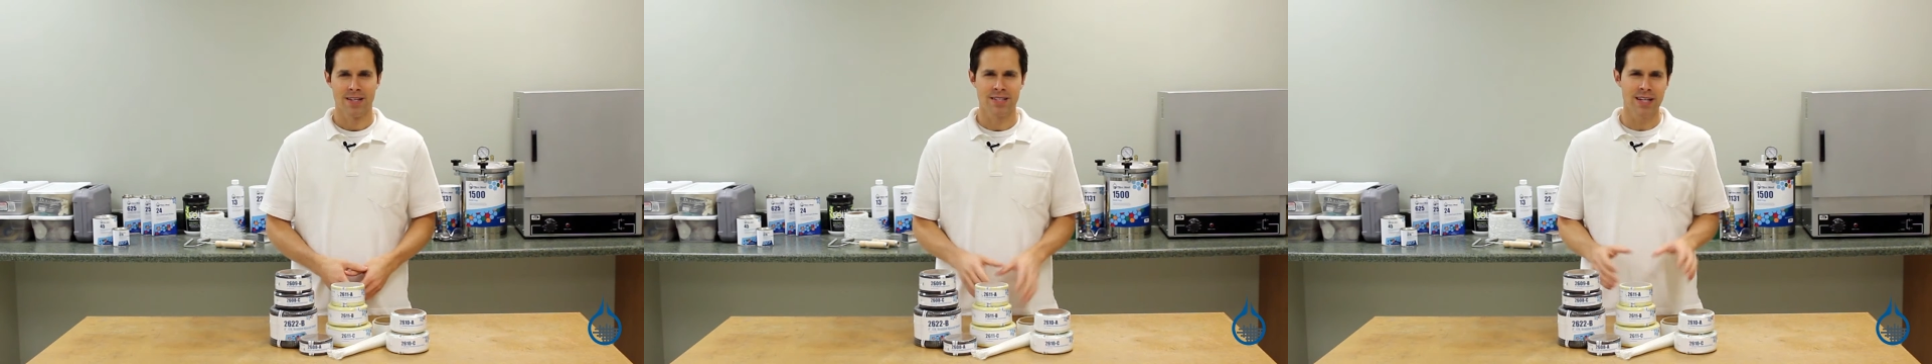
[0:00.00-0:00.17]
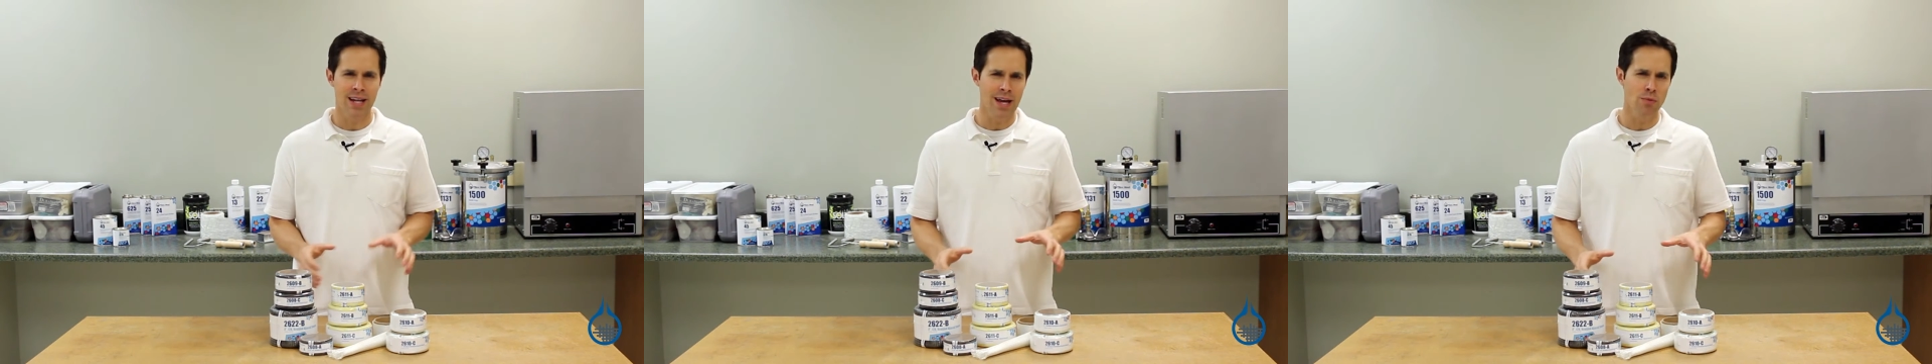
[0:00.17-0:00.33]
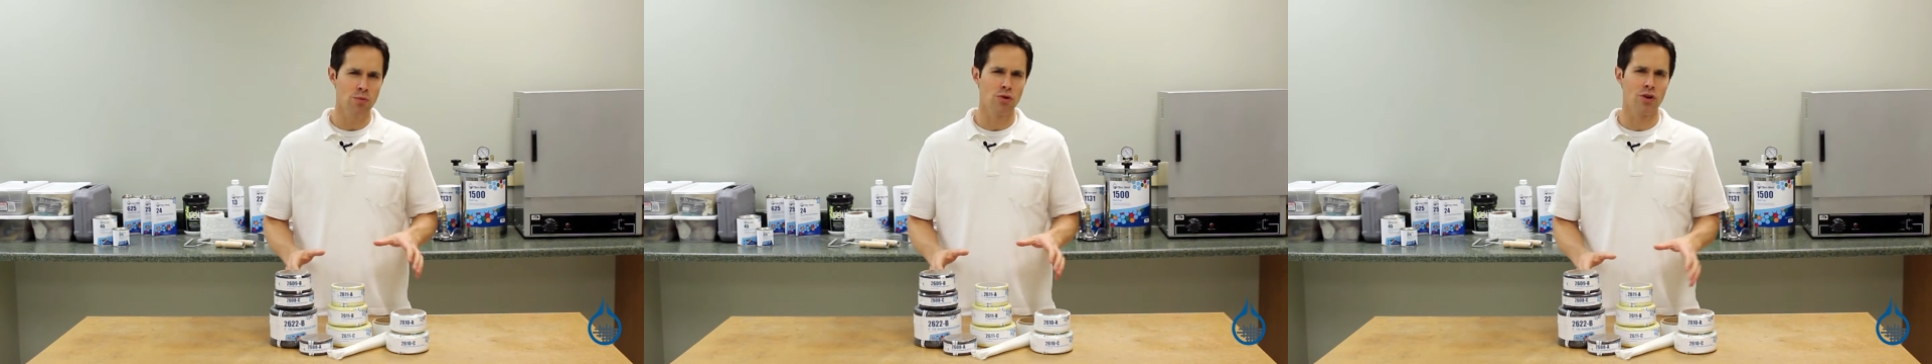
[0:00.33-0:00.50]

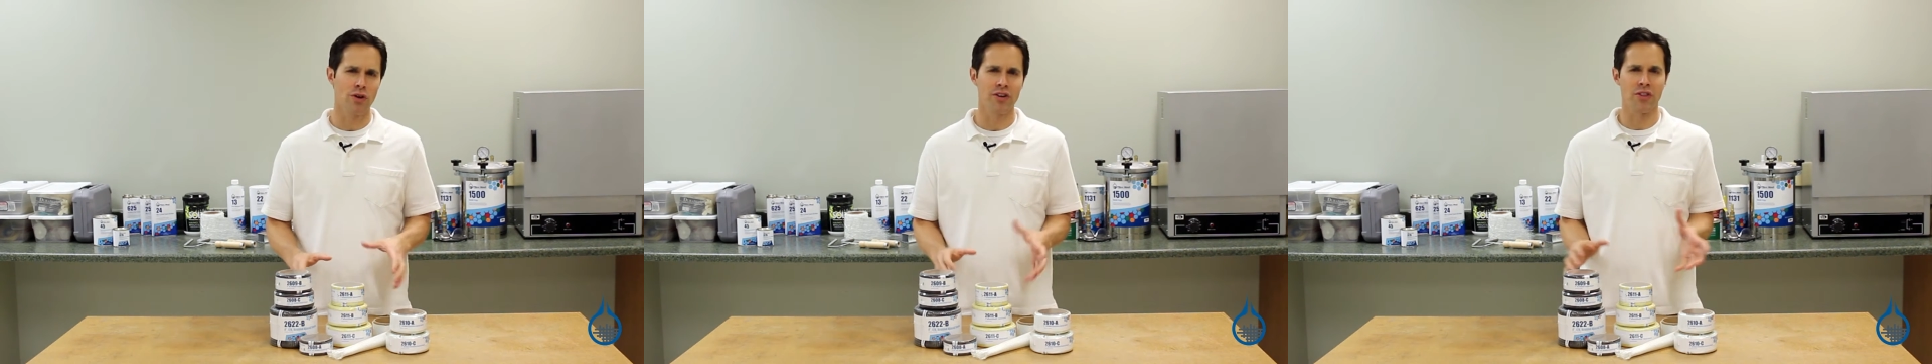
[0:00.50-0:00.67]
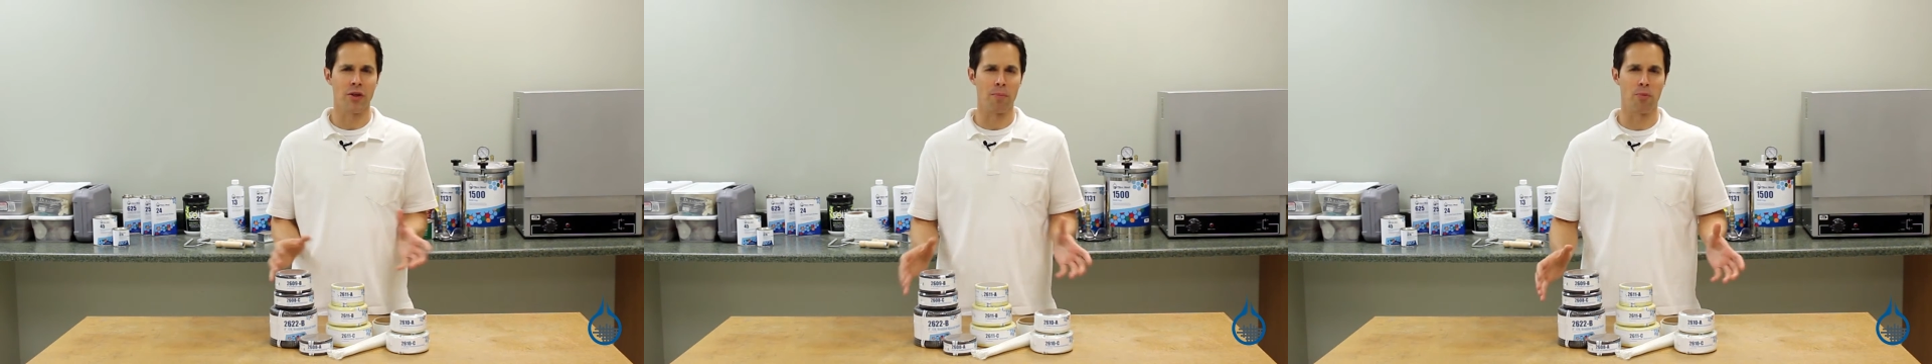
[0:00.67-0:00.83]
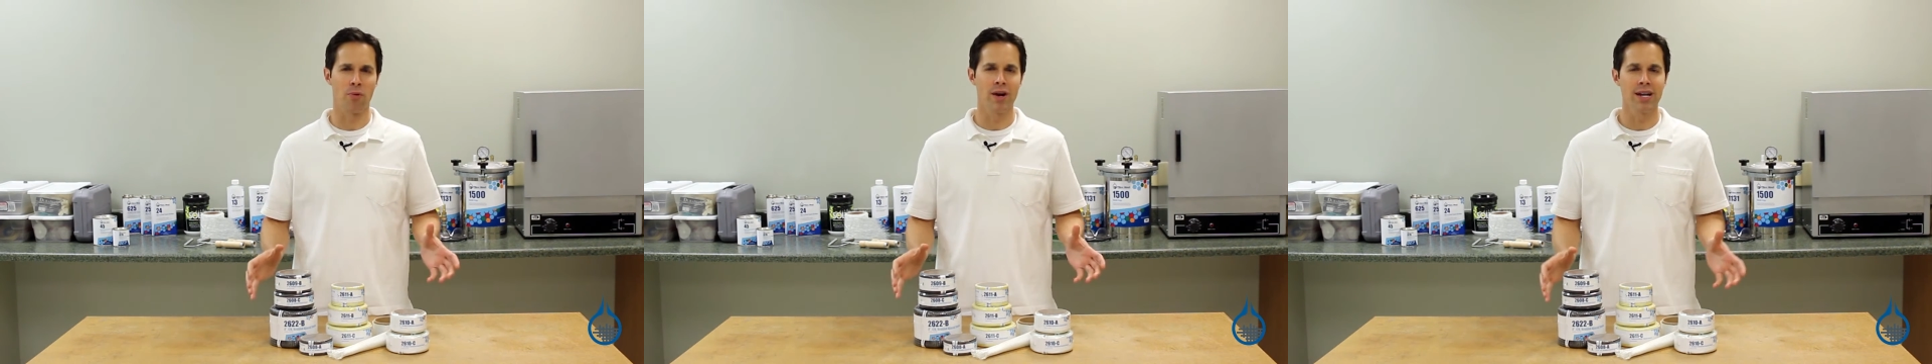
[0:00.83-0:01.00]
Today we'll look at
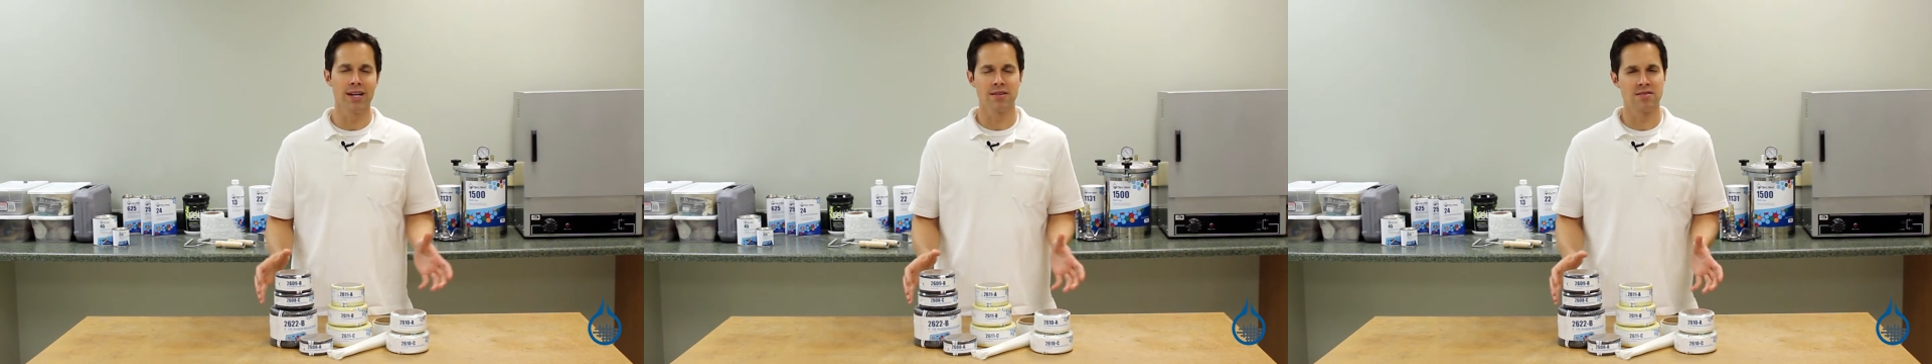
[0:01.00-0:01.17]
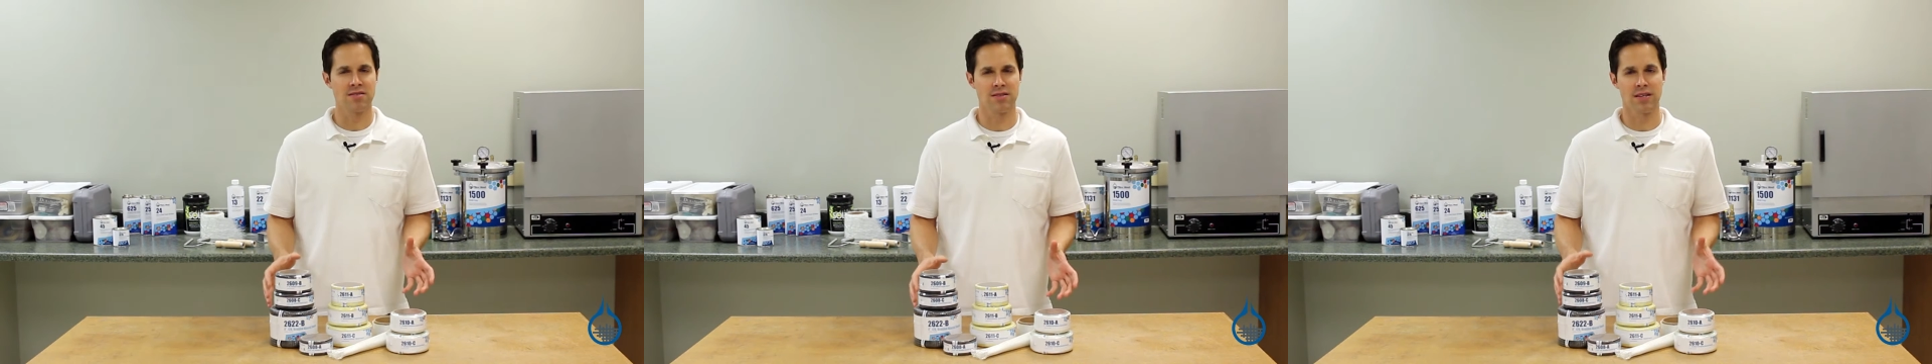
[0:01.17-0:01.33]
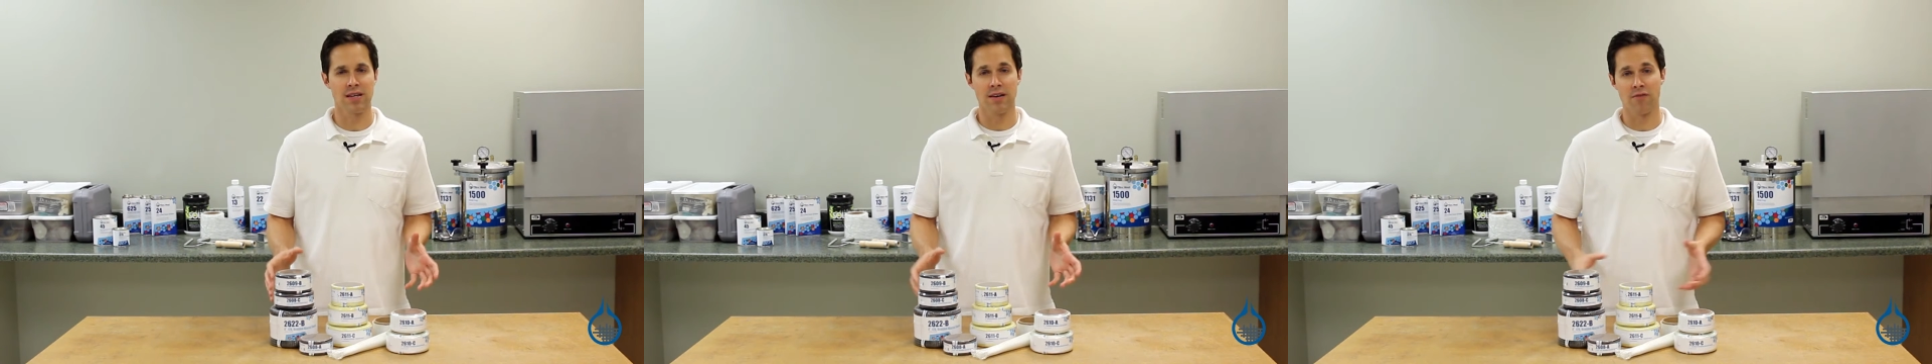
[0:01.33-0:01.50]
the braided
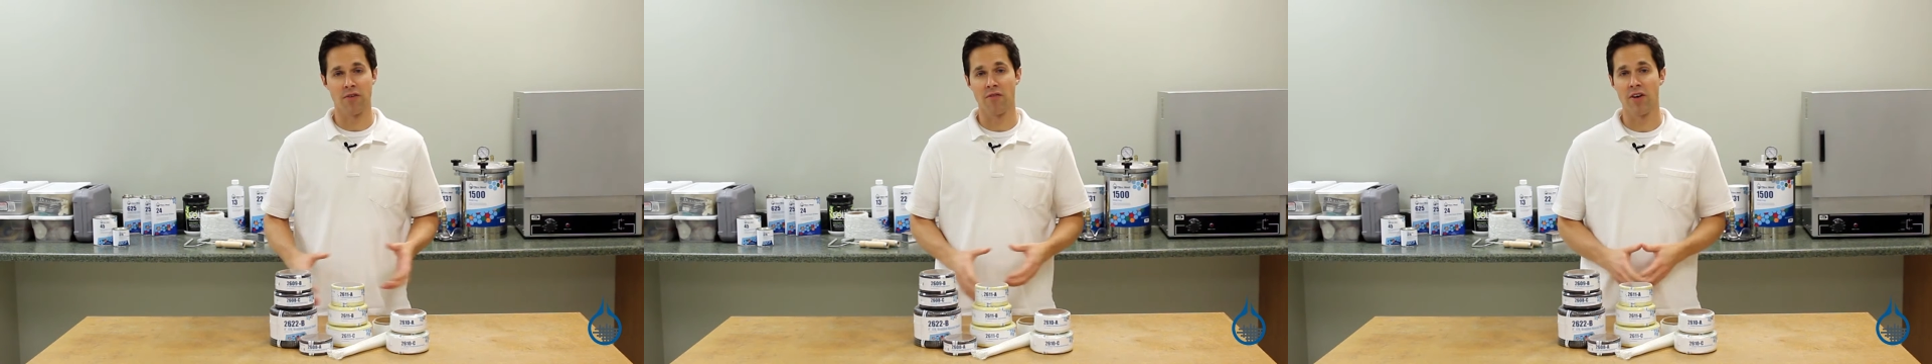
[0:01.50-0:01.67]
sleeve